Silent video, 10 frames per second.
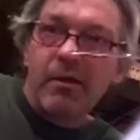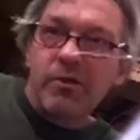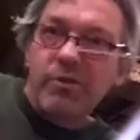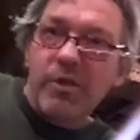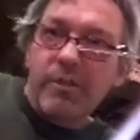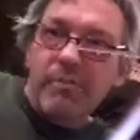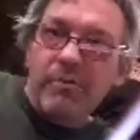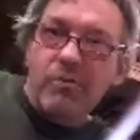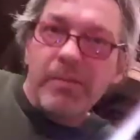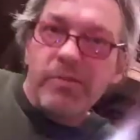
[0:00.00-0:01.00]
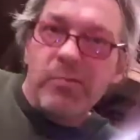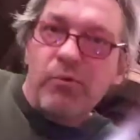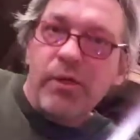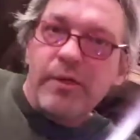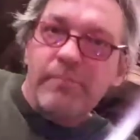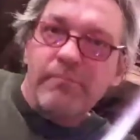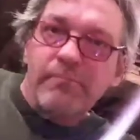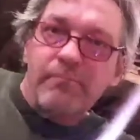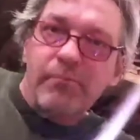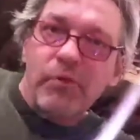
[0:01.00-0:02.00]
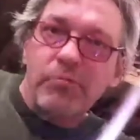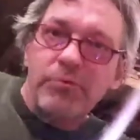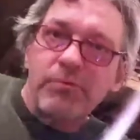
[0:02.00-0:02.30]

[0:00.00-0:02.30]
shape it to a pencil point. Oops.